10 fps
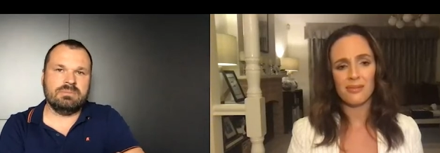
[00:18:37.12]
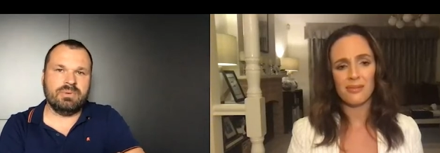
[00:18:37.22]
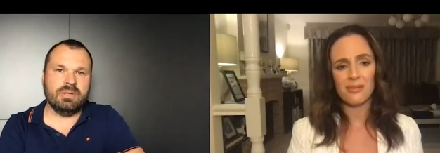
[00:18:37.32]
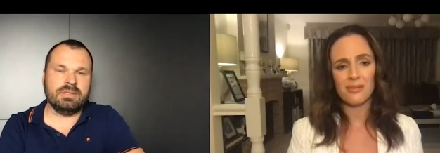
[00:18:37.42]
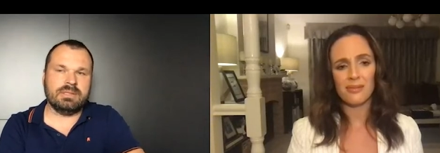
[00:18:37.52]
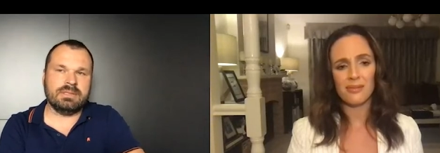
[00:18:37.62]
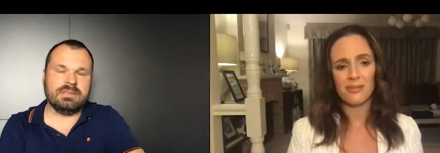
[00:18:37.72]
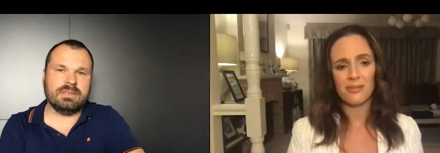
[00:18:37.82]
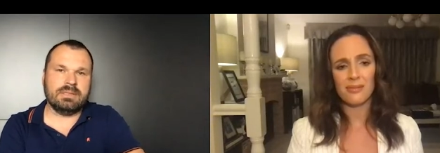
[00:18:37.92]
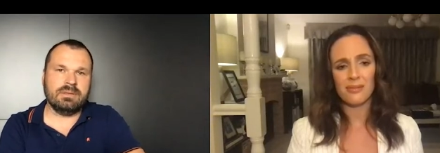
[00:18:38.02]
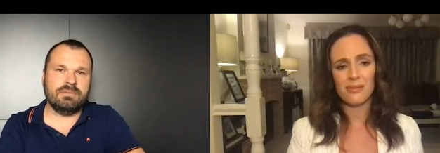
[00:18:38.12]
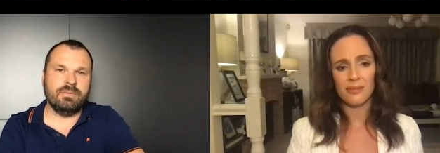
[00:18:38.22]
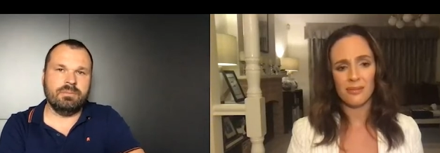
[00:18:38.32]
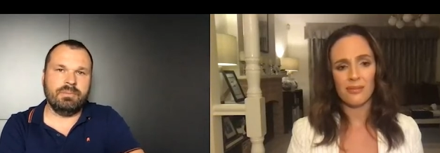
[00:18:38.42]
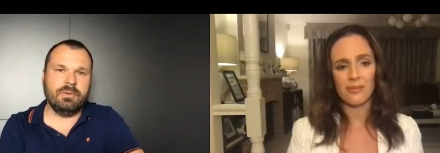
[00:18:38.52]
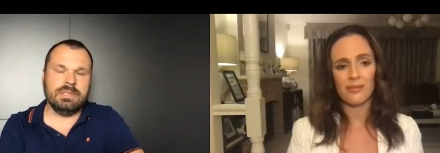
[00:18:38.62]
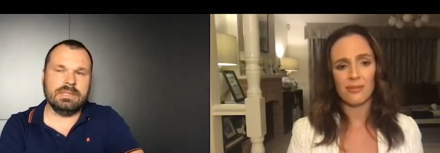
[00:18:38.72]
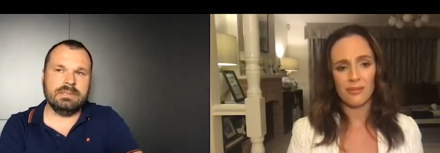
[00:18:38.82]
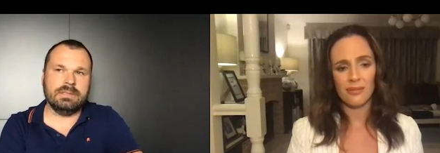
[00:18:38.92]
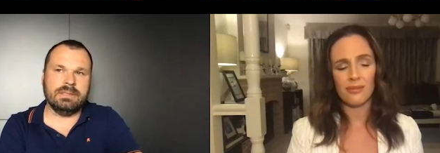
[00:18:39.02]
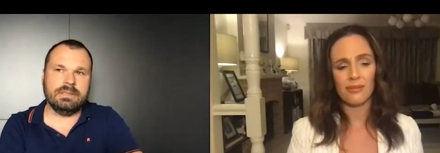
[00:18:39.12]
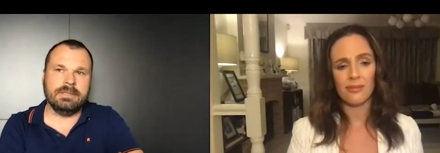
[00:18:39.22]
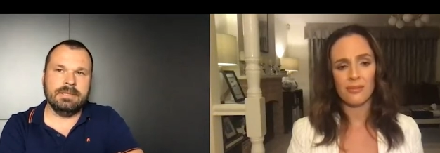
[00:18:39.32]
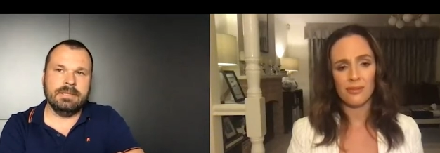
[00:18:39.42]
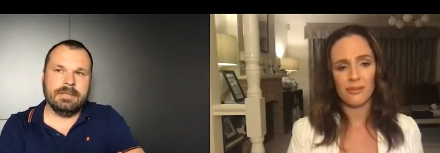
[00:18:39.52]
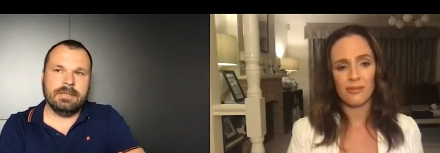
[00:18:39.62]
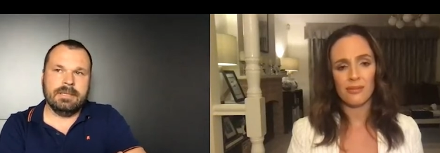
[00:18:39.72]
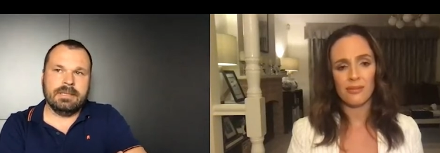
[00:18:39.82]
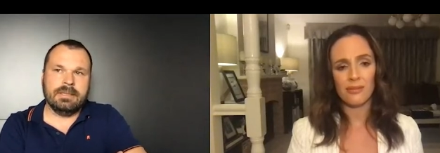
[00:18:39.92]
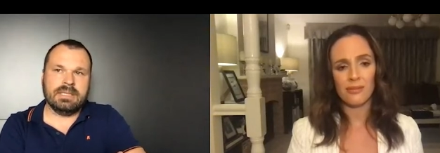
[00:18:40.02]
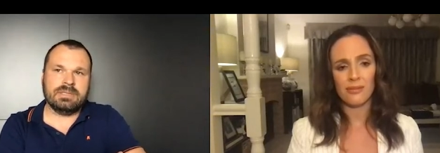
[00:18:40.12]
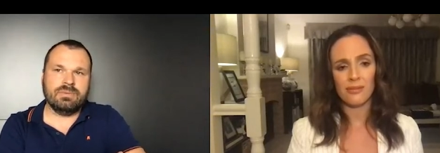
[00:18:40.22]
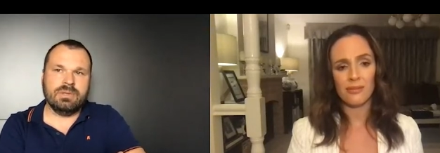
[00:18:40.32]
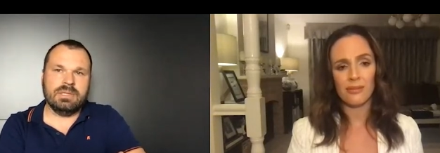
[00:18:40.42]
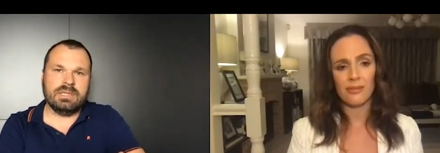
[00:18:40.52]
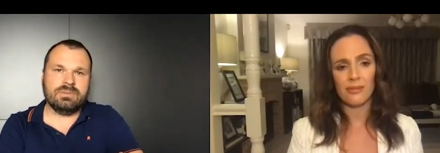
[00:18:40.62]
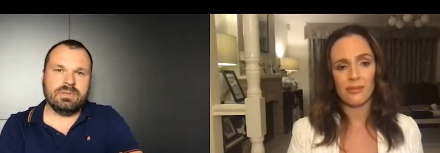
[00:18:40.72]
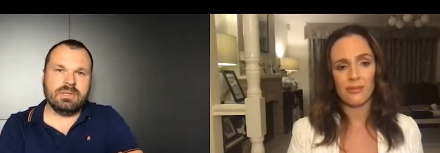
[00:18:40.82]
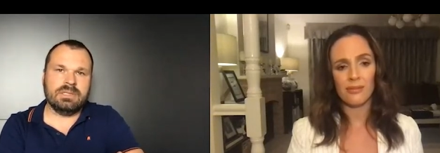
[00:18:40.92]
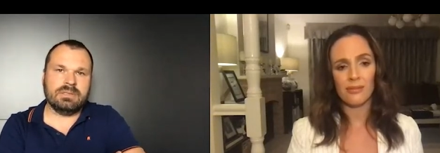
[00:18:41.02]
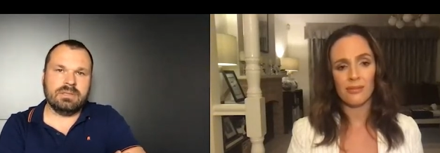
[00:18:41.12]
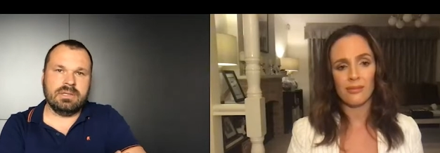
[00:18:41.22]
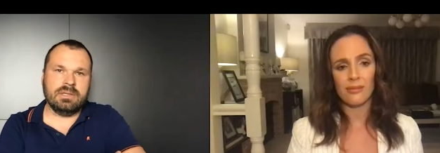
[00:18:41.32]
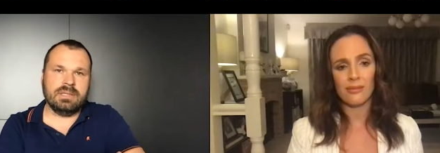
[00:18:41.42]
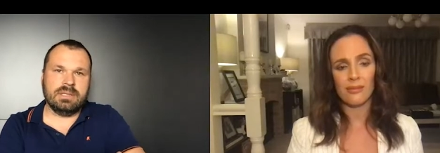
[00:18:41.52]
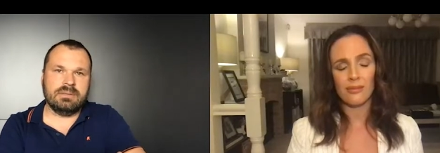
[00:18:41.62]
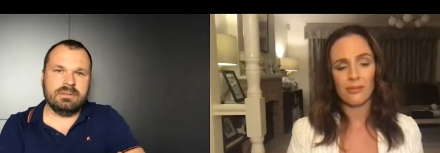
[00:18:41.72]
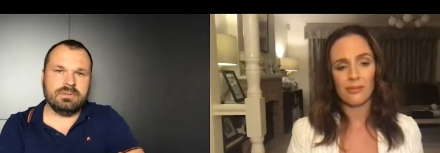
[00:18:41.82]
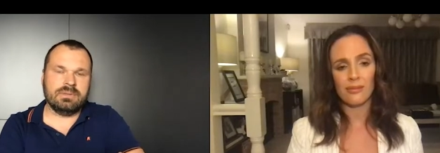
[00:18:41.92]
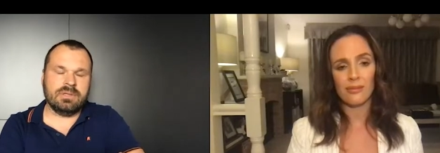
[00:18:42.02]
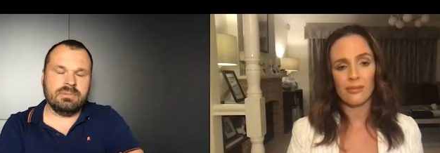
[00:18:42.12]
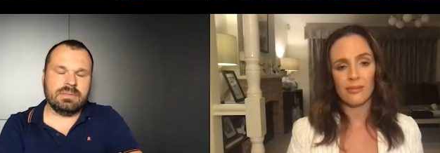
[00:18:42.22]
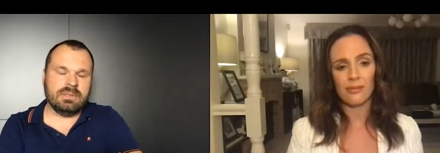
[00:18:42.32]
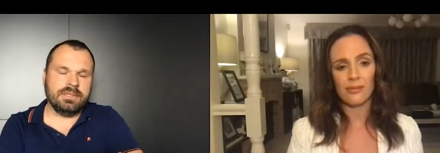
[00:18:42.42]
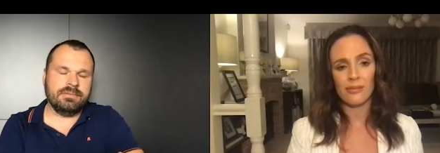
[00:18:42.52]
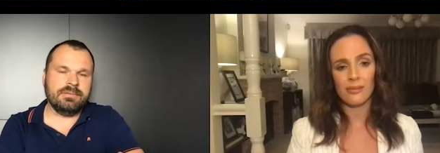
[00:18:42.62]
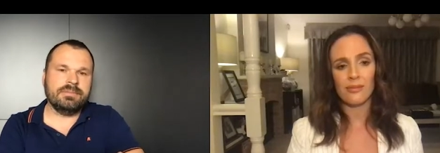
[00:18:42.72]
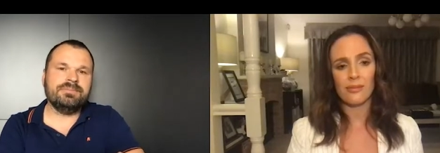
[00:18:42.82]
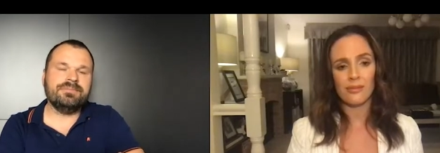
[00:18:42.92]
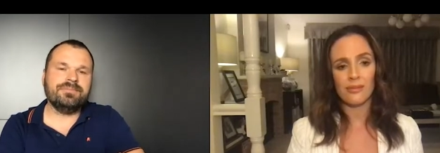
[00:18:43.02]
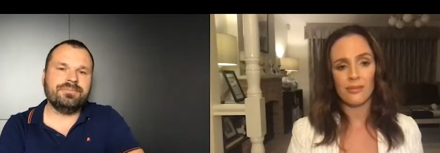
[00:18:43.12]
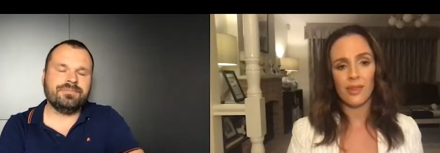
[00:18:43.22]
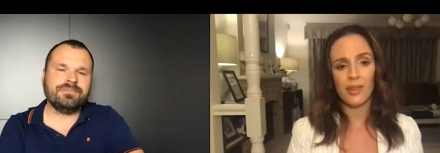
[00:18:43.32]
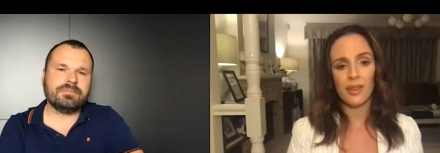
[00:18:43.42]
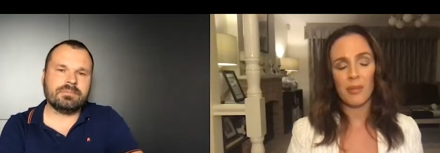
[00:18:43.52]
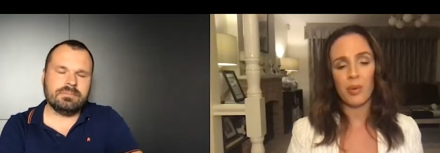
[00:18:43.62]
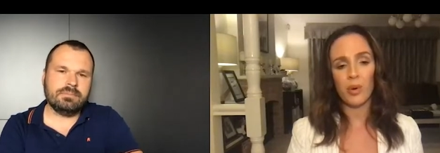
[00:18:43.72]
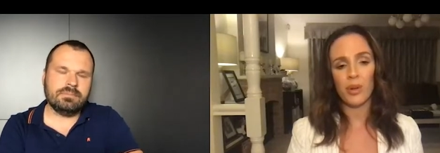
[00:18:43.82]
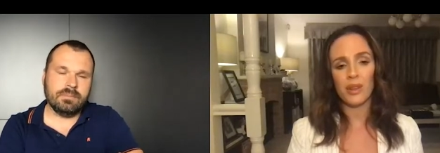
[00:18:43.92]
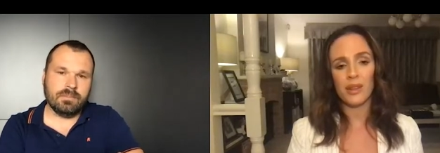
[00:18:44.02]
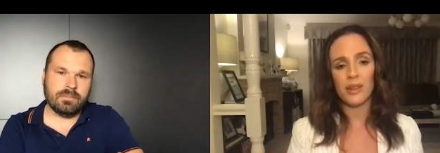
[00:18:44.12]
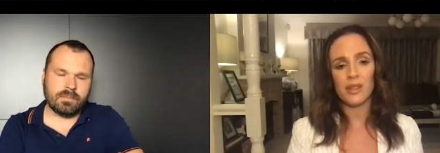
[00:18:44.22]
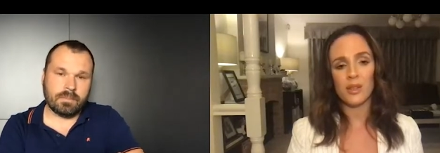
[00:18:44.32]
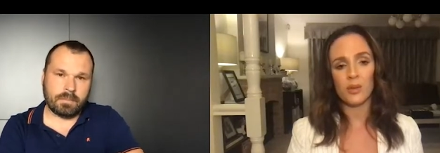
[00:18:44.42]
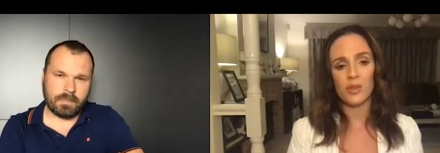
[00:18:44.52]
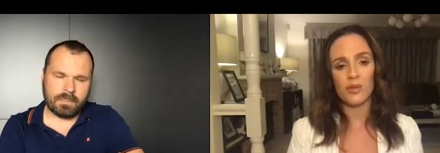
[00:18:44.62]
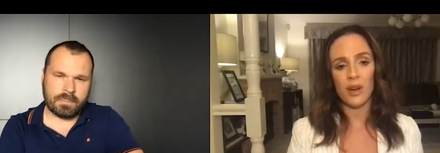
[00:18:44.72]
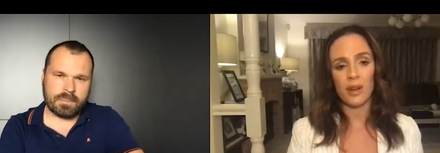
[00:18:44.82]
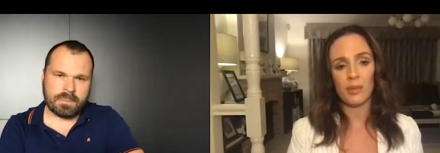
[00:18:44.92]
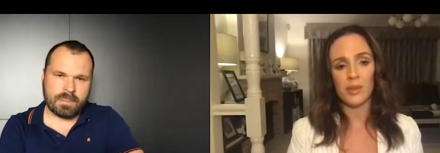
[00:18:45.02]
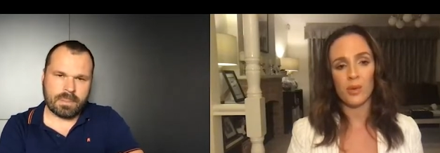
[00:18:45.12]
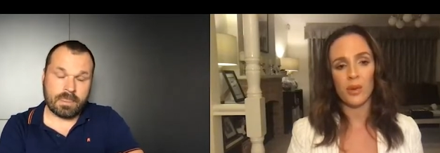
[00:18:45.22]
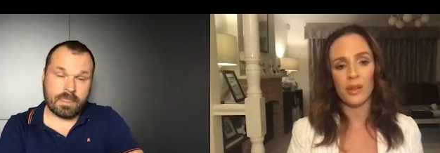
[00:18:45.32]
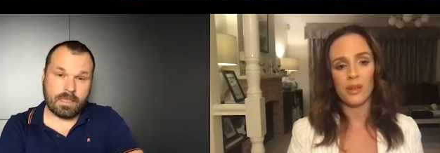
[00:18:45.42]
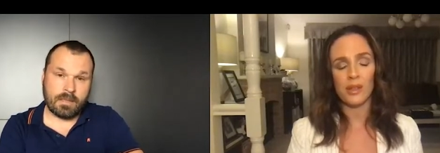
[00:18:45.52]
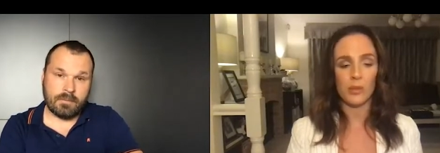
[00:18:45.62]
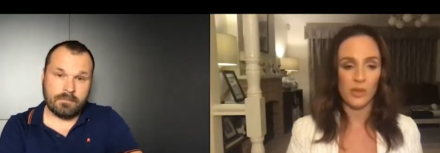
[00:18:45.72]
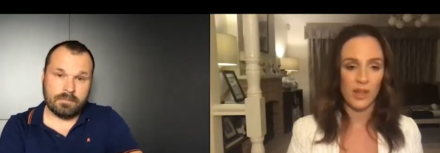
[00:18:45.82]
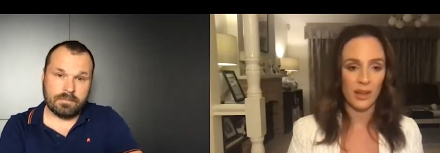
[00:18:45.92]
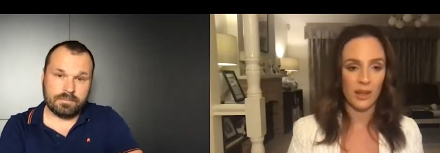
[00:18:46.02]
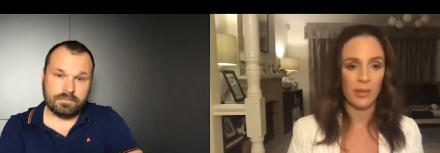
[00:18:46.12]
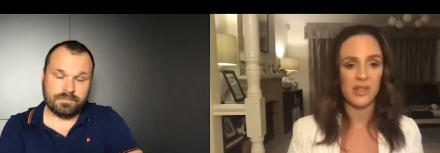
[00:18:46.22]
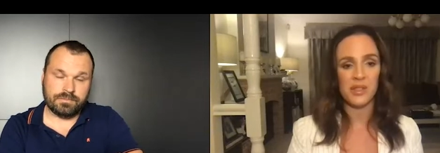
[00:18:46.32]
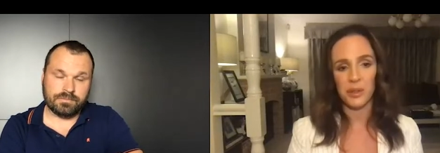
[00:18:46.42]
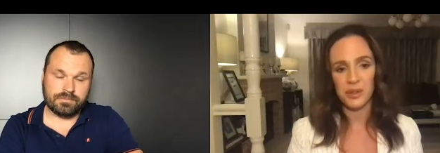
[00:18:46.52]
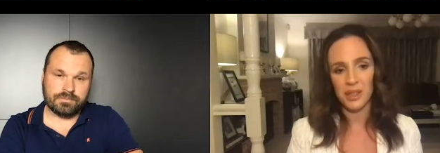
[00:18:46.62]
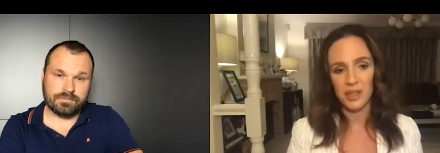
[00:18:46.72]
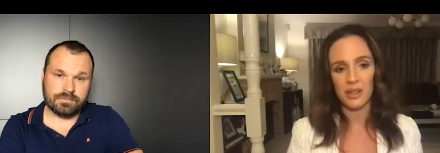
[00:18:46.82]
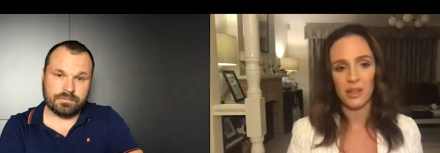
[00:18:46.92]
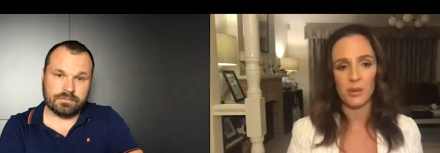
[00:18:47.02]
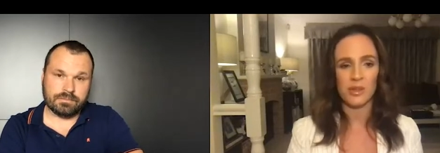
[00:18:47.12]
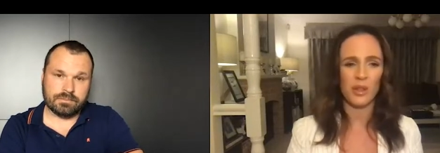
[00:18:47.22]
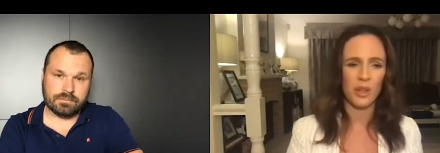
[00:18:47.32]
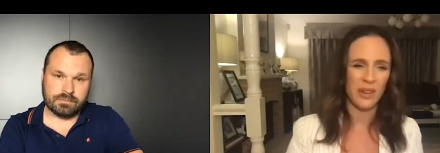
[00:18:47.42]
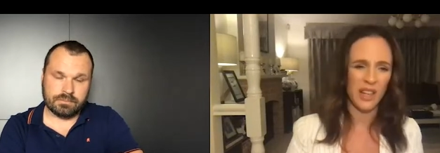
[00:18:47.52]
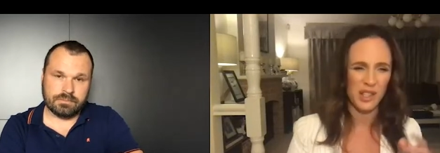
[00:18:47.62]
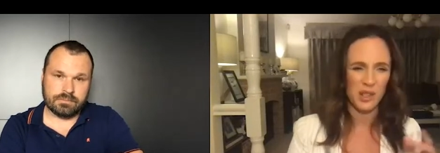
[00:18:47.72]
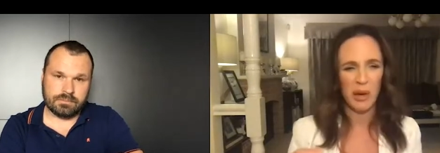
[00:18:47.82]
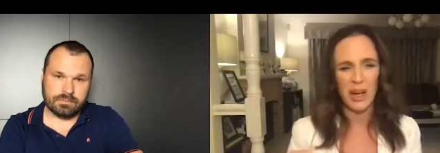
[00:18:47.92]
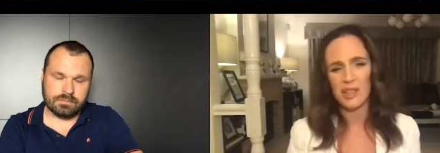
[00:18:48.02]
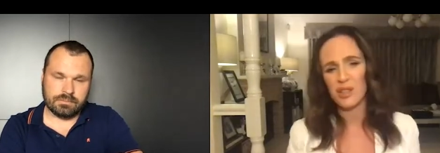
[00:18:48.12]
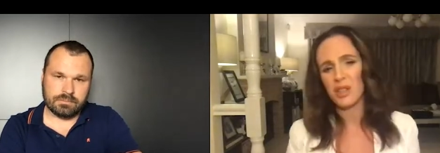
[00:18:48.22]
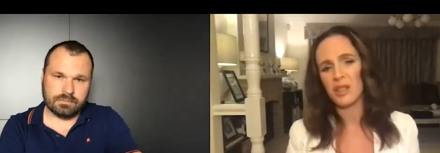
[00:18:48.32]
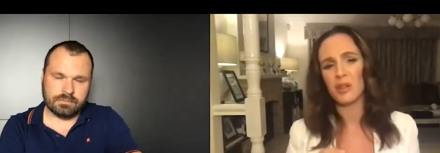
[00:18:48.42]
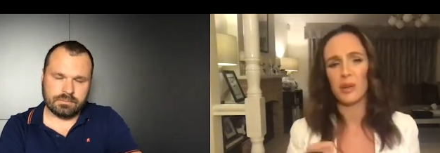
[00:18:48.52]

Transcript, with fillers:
Speaker 1: politics and not football, and uh, that's where, that's when I decided that it was time to leave.
Speaker 2: Mm. At that point, then the deal was struck between Dinamo Zagreb and Celtic, and there was a lot of argy bargy, a lot of